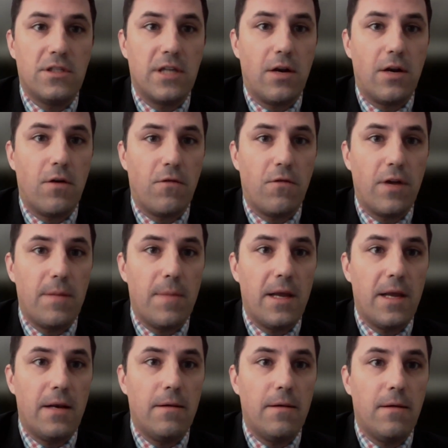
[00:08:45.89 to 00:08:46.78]
to Senator
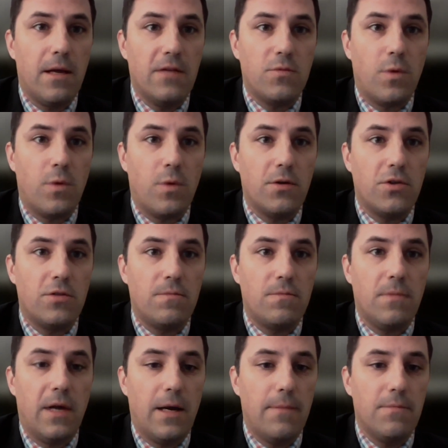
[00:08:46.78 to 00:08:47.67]
Friedman as well as
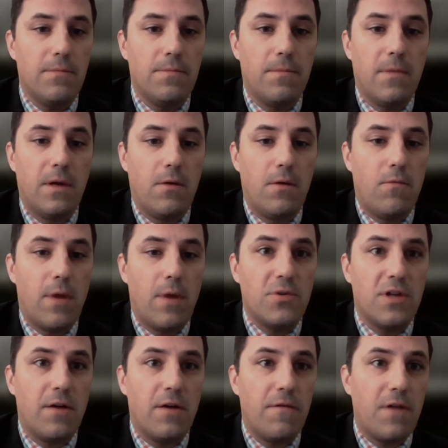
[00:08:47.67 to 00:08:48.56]
um,
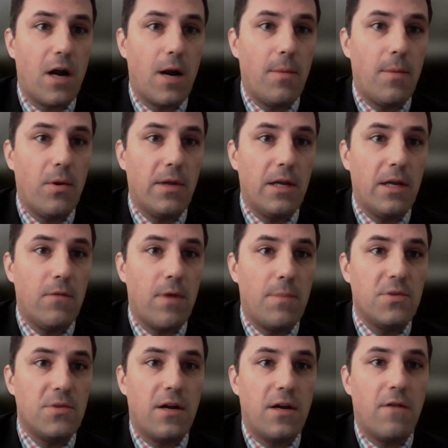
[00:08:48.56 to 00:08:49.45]
Representative Garballey
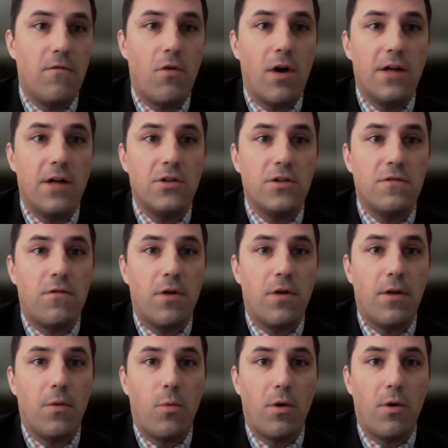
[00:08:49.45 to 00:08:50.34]
and Representative Rogers
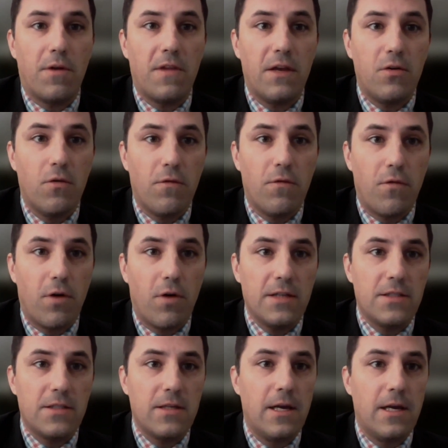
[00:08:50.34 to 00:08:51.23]
for all the work they do
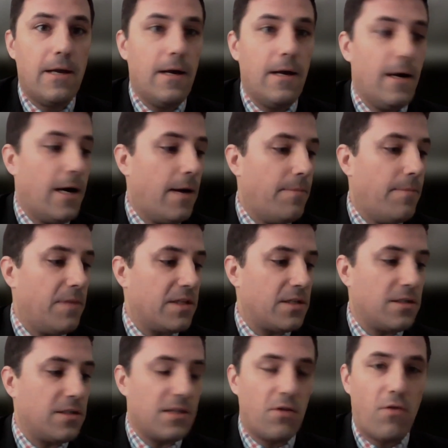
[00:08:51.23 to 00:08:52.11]
for us. Um,
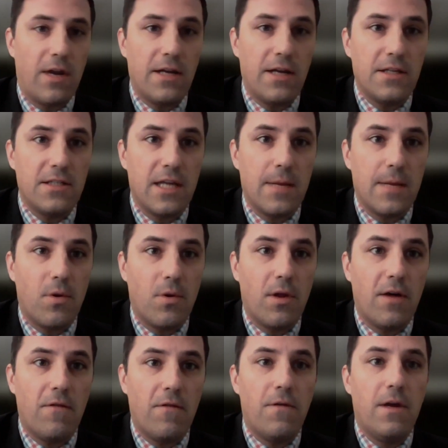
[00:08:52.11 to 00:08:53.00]
this is a great
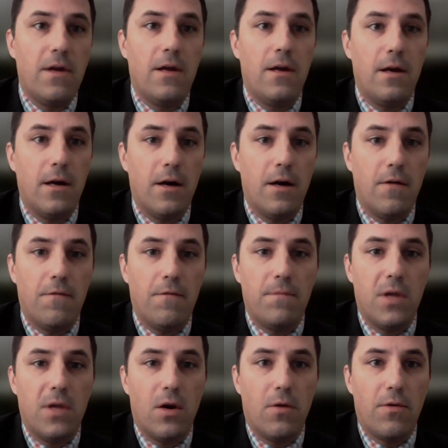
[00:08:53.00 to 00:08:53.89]
example of
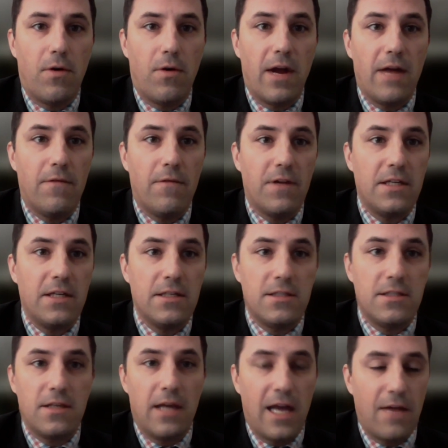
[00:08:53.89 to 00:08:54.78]
um, you know, their
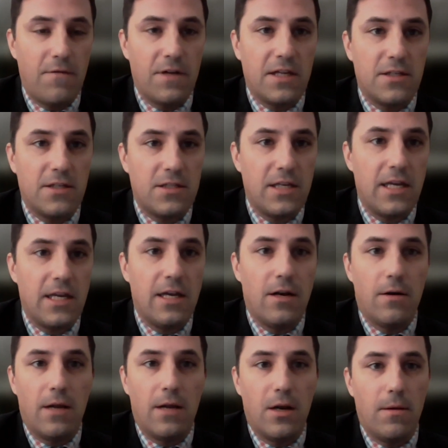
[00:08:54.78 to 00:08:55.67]
advocacy,
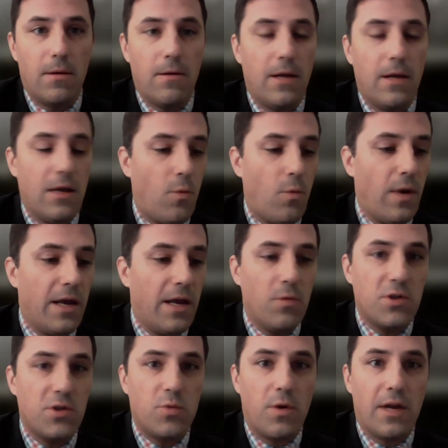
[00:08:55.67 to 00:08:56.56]
advocacy in a, in, a, in a
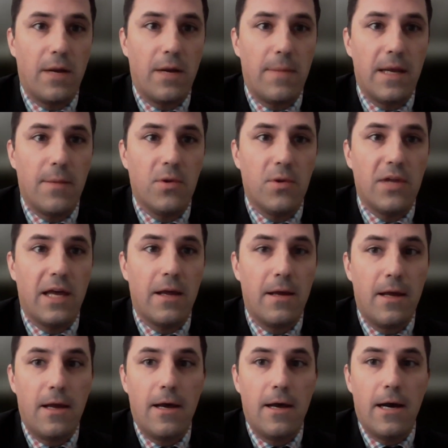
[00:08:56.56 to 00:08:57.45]
way in which we're going to be able
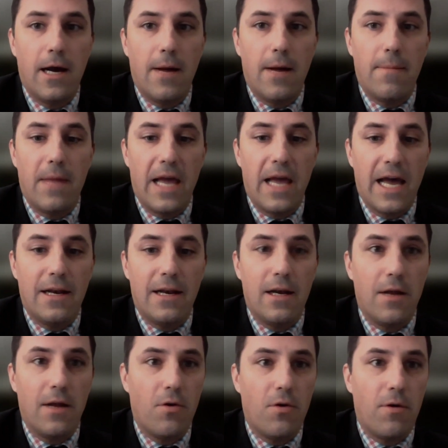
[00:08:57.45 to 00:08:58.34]
to um,
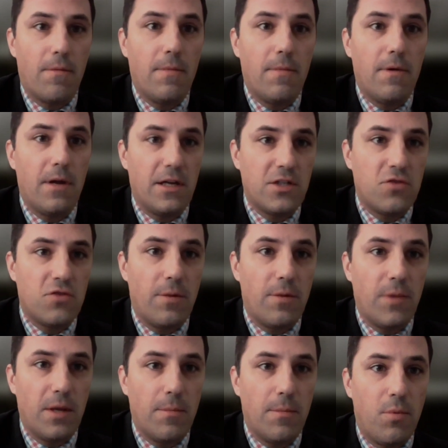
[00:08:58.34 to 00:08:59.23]
add another
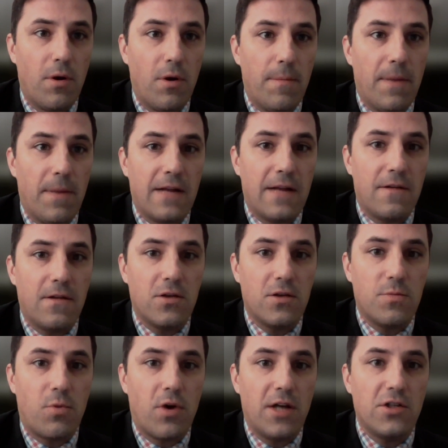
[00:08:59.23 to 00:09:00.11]
extremely important part to
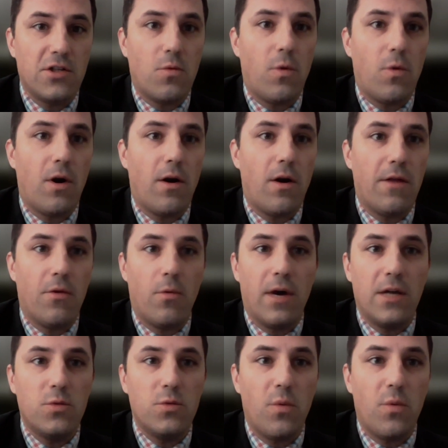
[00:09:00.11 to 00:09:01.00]
this project where
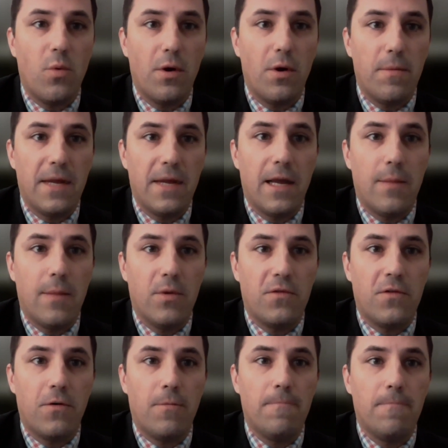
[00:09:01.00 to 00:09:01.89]
otherwise we wouldn't be
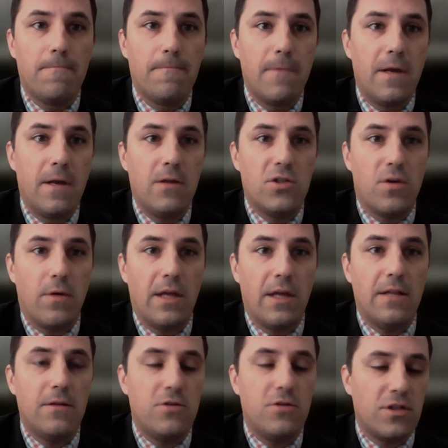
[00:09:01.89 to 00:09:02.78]
able to.
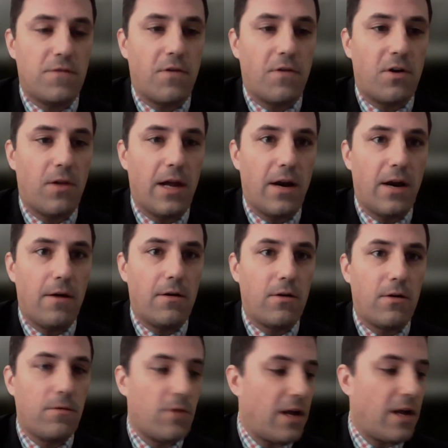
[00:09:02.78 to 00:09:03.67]
So, and just for
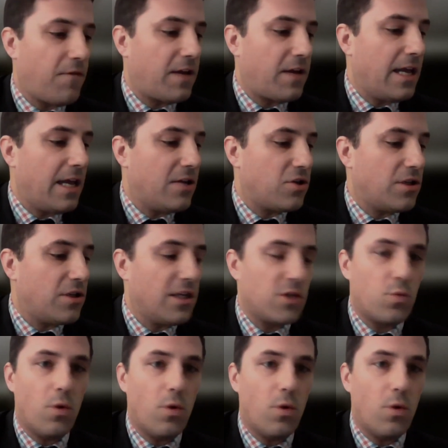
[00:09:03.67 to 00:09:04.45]
clar clarification,